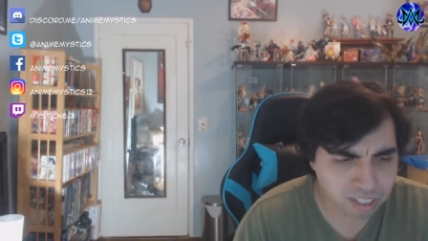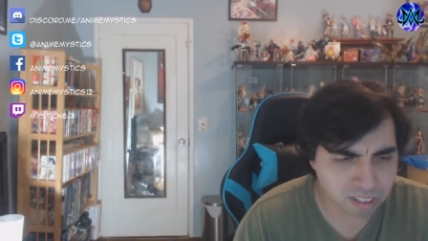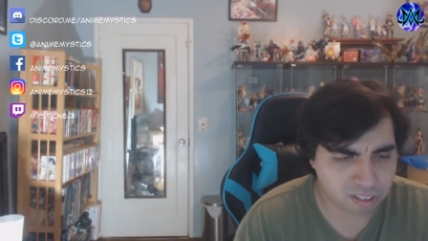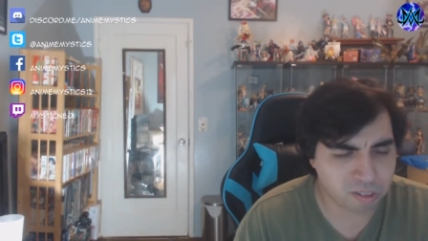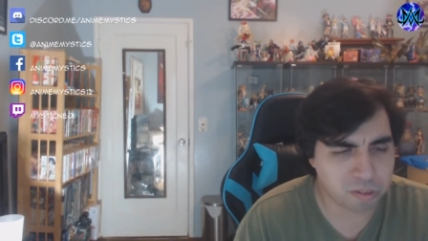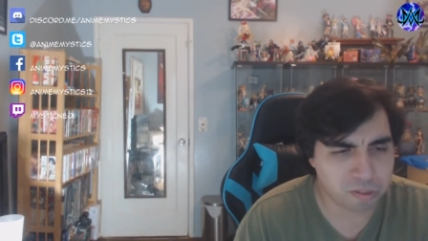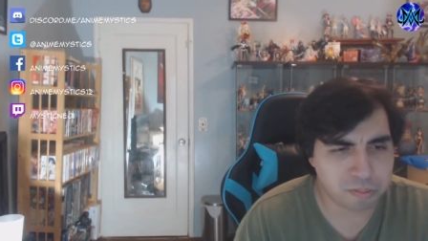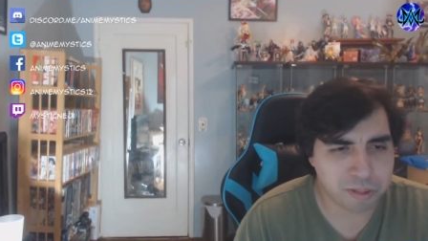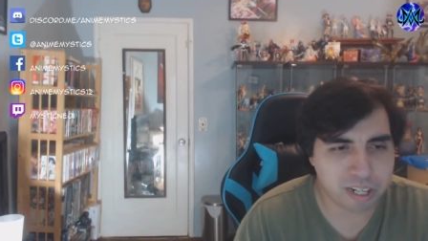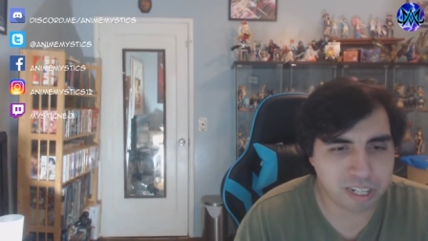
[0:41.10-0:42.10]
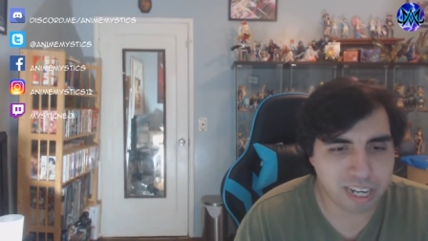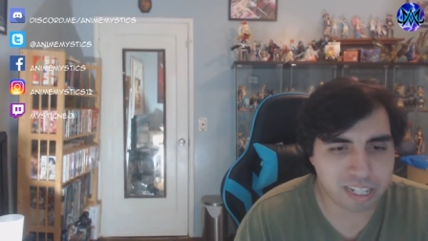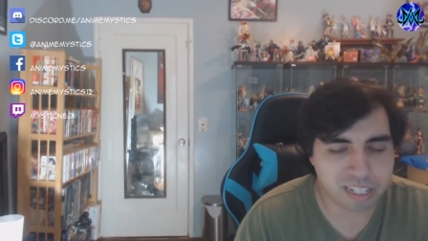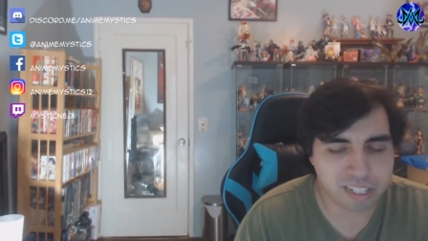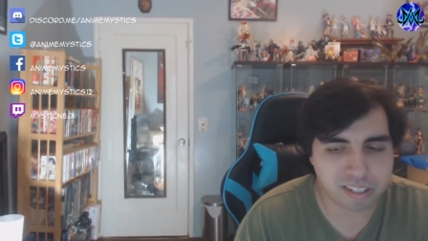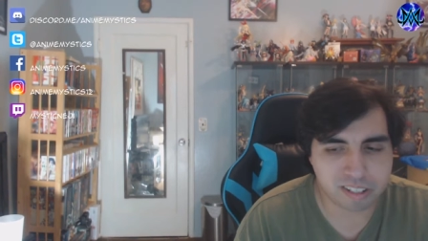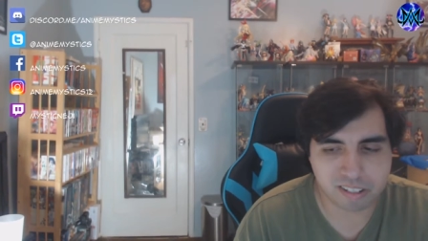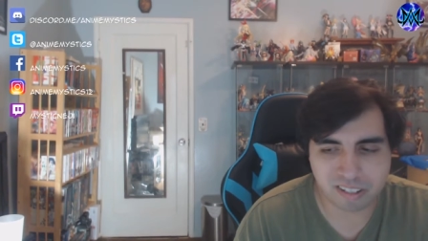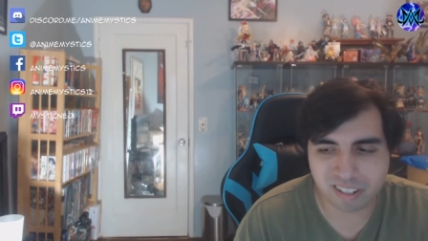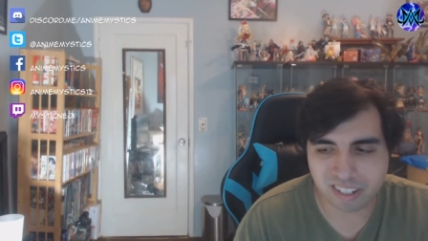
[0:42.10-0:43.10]
The girls were meeting at
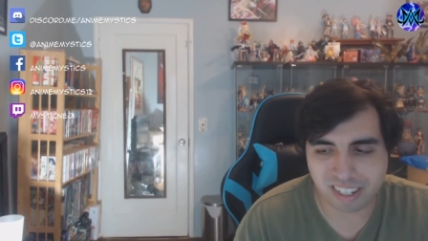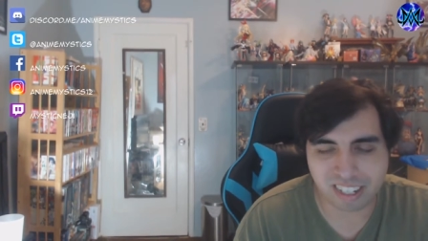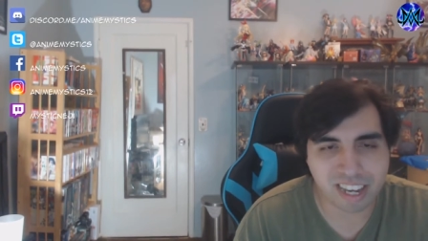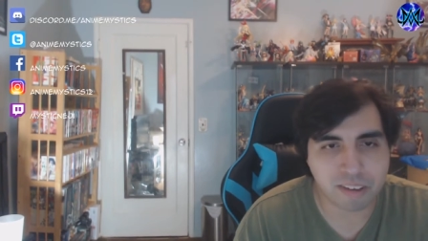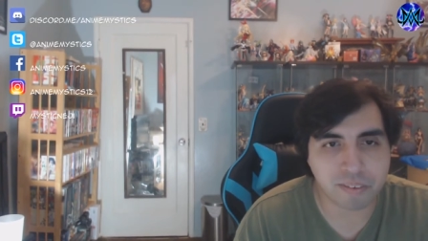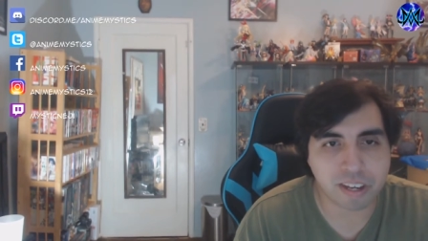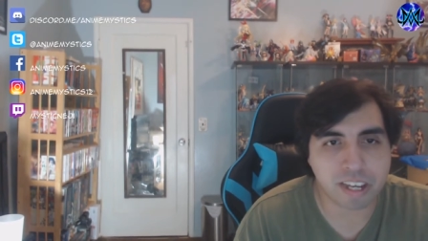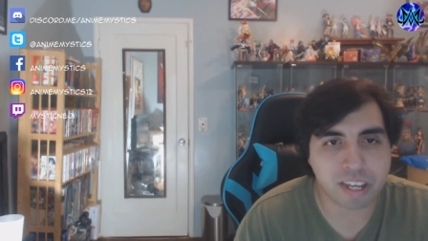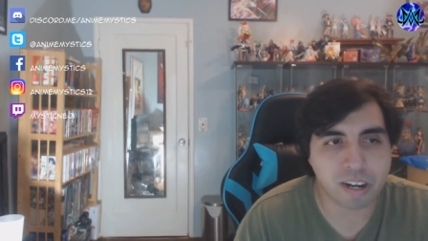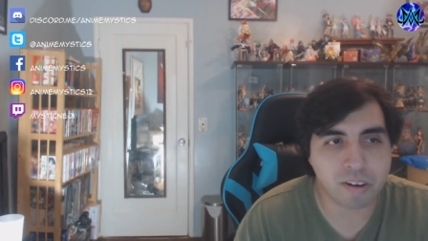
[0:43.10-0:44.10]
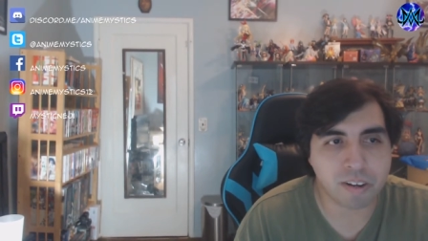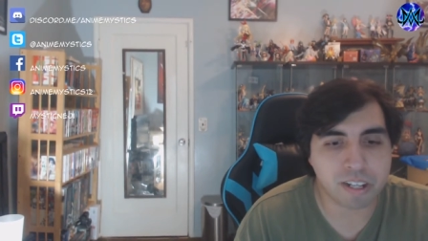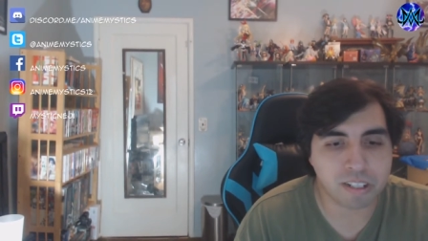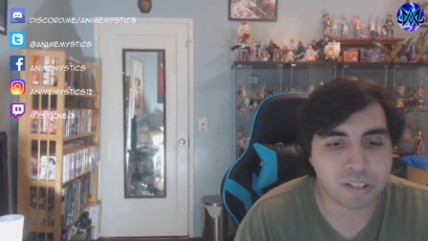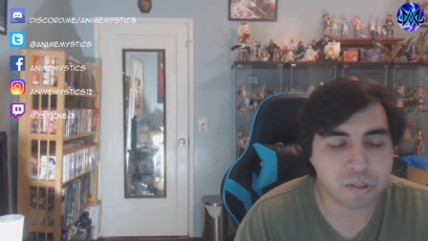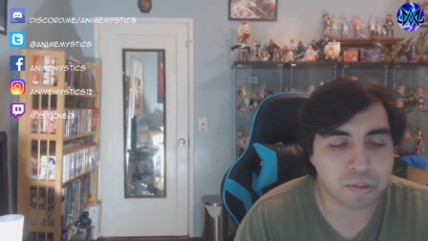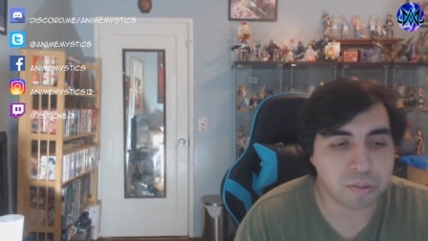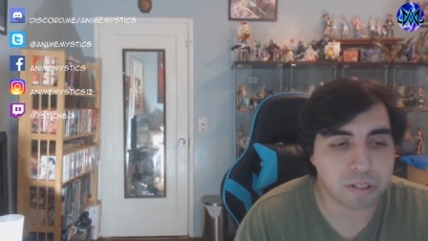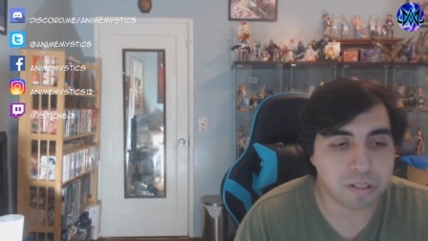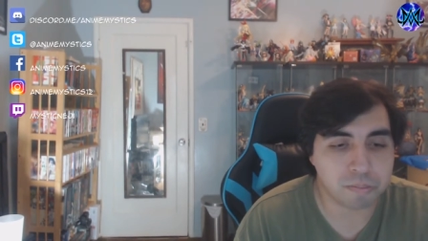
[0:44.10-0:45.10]
this like, cafe area
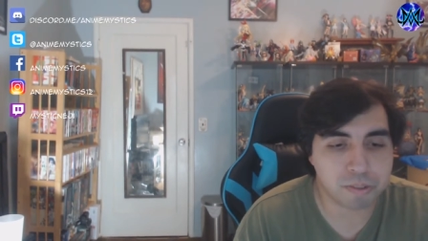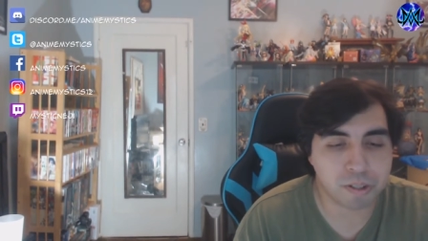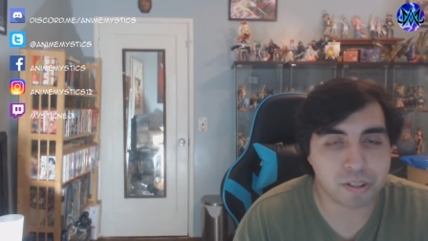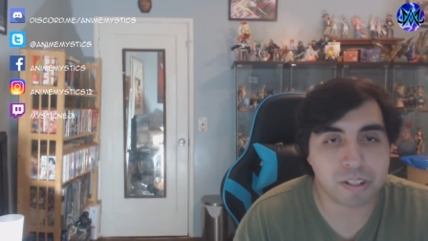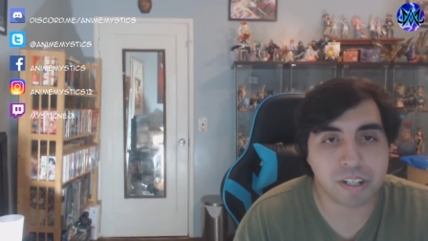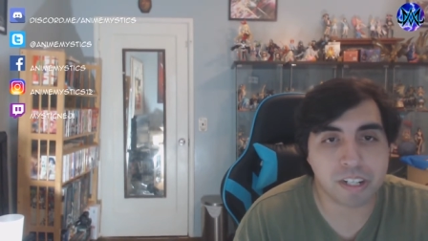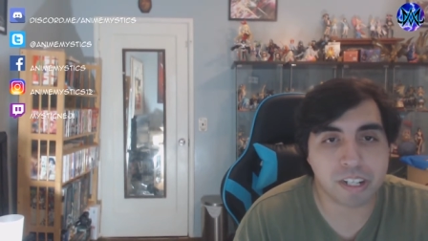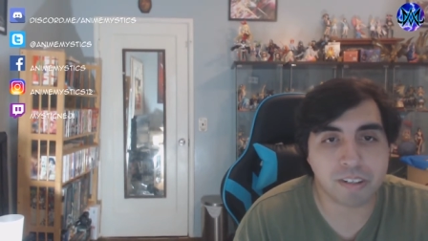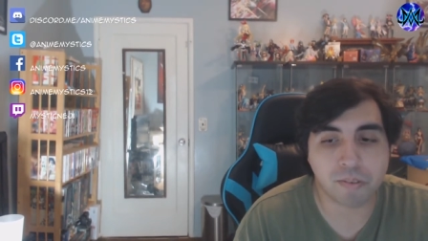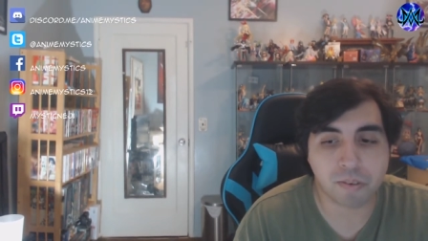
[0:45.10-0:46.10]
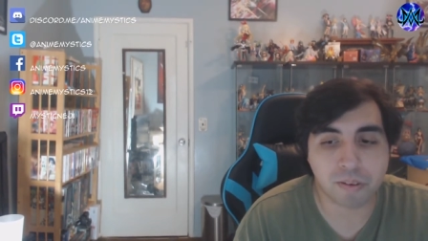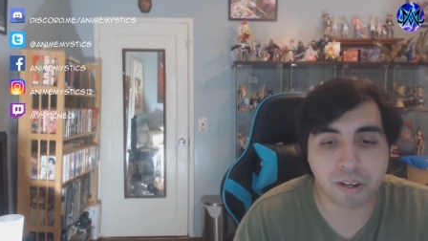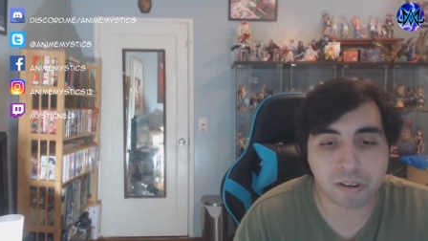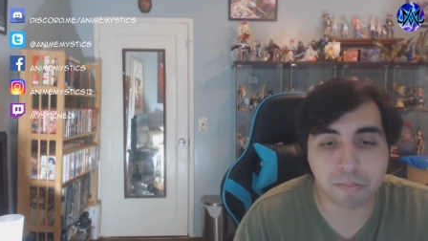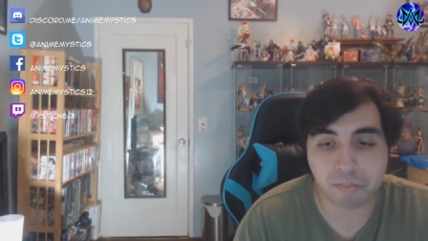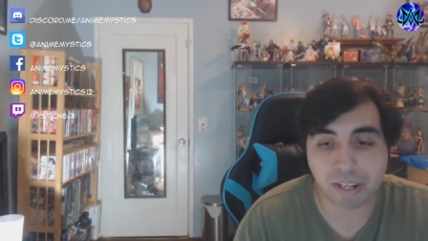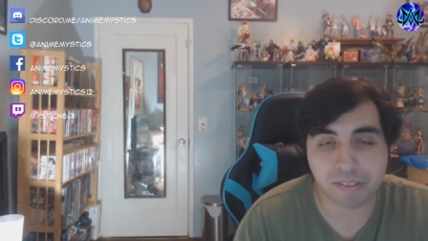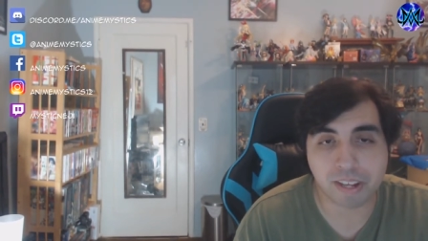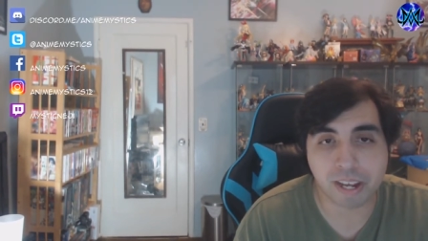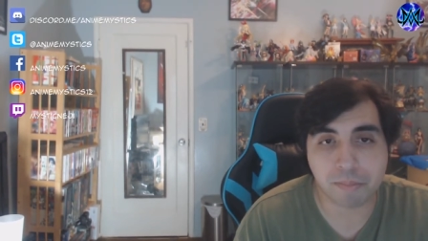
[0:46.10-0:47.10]
to start studying for their
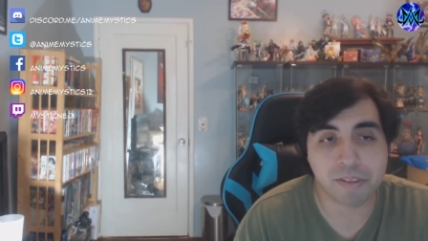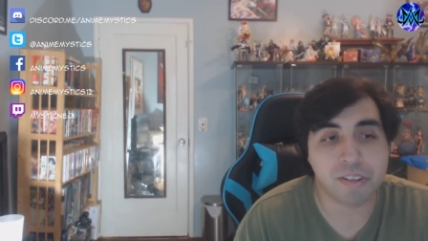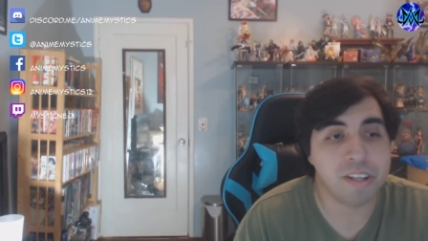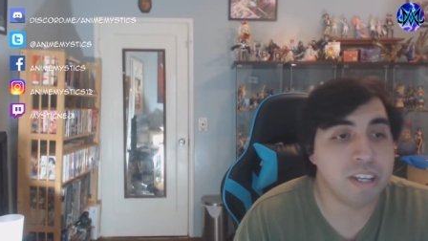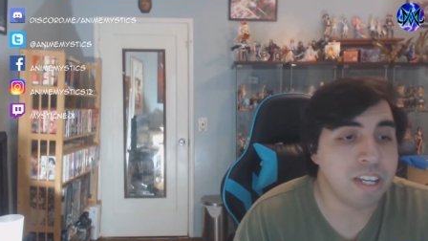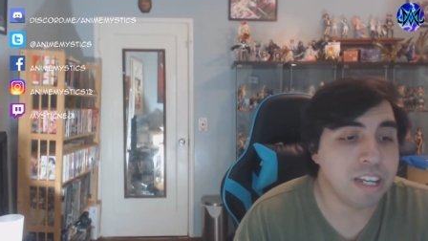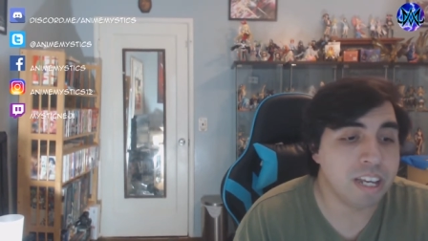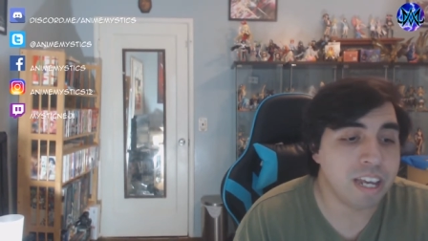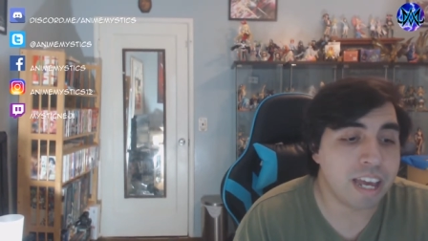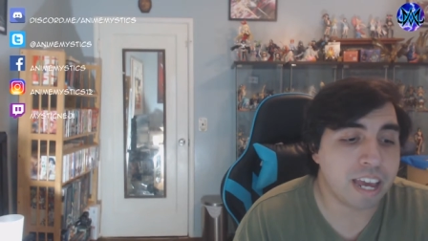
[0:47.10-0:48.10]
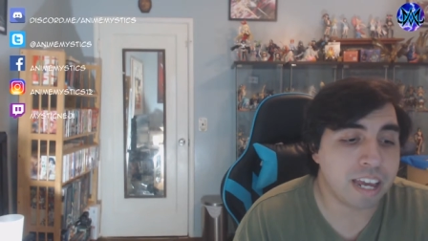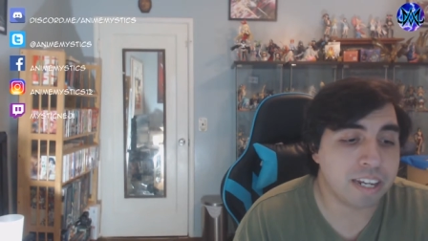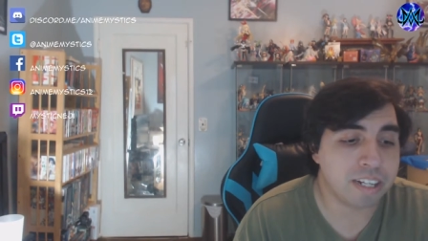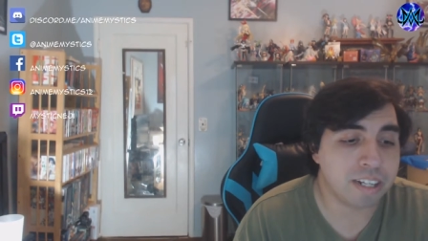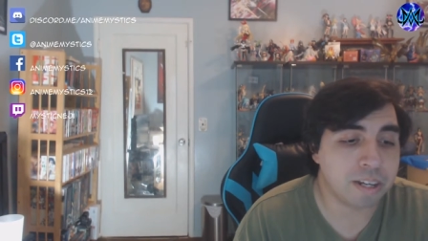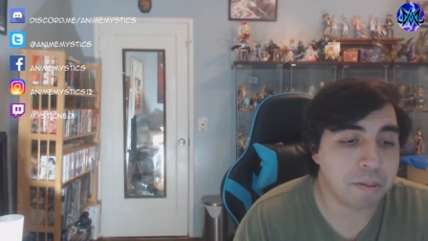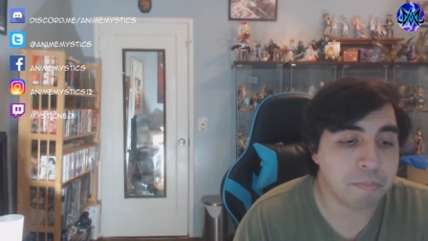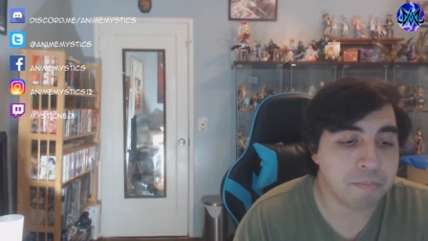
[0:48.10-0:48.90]
exams, and I